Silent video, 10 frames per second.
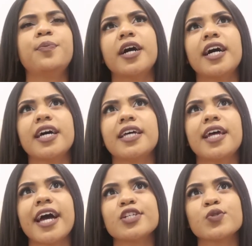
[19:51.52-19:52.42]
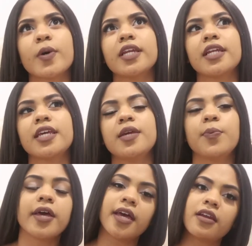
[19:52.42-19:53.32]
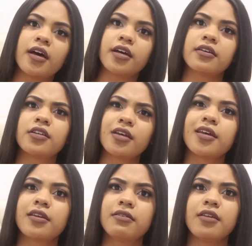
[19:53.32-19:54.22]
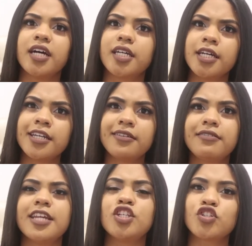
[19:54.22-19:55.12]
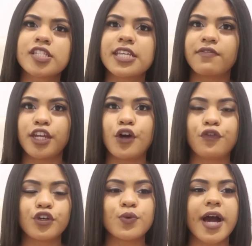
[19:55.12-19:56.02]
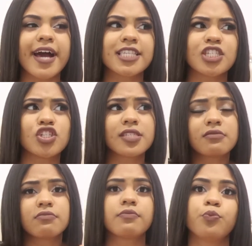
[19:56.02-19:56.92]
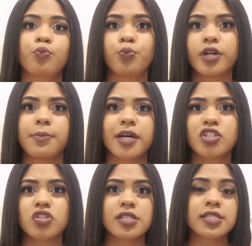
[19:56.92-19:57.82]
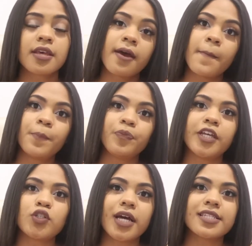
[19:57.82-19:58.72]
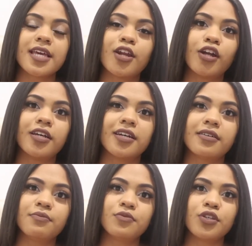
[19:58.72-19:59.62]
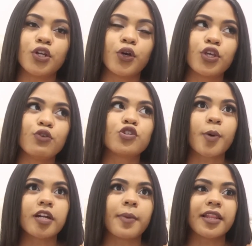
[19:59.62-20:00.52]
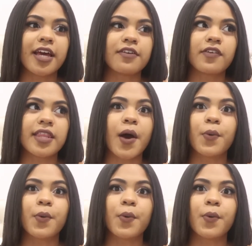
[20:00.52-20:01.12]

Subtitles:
but I just wanted to keep it a good interesting video for you guys, and just pretty much just let you guys in on a, you know, huge part of my life, and